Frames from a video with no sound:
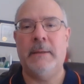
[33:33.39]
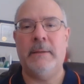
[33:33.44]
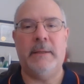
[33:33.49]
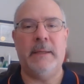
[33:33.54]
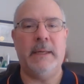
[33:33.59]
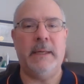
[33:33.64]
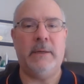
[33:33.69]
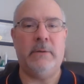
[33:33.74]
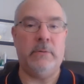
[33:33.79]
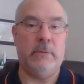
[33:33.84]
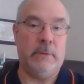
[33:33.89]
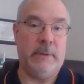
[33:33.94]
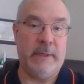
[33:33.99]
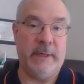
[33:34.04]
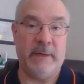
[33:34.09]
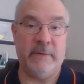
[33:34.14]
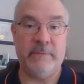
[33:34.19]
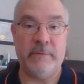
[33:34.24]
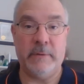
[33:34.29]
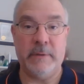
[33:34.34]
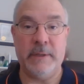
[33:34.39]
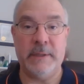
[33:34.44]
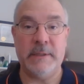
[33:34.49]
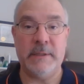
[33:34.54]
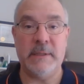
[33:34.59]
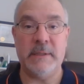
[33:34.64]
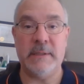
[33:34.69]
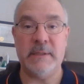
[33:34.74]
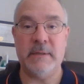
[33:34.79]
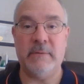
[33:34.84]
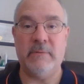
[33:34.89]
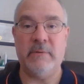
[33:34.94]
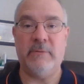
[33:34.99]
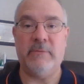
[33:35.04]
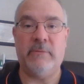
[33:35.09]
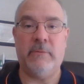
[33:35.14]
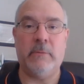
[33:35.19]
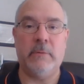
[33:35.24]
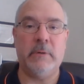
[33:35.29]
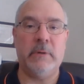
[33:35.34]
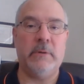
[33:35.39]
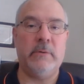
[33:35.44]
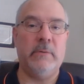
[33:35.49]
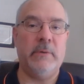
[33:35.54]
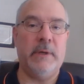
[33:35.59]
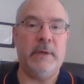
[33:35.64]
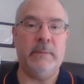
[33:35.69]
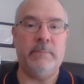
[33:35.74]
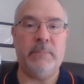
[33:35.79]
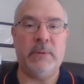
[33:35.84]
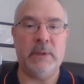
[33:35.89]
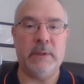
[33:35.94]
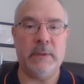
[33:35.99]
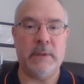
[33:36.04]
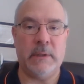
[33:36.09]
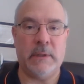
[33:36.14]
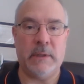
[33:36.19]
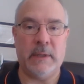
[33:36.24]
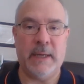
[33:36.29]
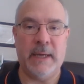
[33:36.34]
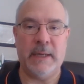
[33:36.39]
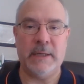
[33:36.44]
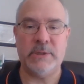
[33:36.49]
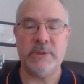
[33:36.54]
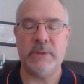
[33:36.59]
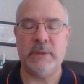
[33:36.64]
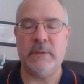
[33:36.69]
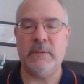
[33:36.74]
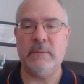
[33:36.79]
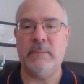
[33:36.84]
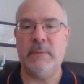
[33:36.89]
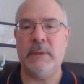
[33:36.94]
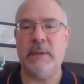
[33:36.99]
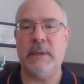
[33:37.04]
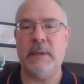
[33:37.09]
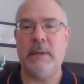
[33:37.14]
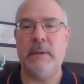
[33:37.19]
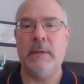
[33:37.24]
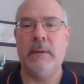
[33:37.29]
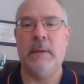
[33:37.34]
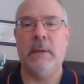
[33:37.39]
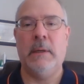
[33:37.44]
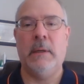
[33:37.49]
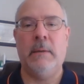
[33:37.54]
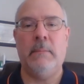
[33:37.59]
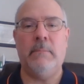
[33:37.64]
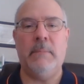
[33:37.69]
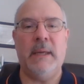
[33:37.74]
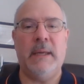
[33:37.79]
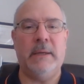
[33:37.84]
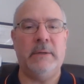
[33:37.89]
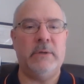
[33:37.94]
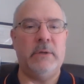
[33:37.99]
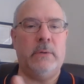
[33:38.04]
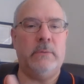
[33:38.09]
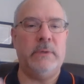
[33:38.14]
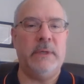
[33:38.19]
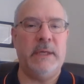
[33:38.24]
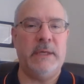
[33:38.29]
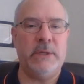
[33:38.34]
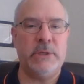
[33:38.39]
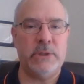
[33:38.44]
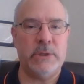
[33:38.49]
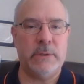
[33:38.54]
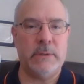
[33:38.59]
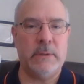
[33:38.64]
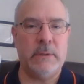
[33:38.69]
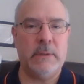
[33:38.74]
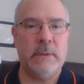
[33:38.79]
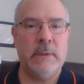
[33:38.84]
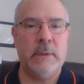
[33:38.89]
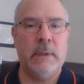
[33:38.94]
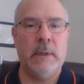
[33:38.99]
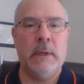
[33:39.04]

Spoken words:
They could, after 1974, create a political action committee, make a donation,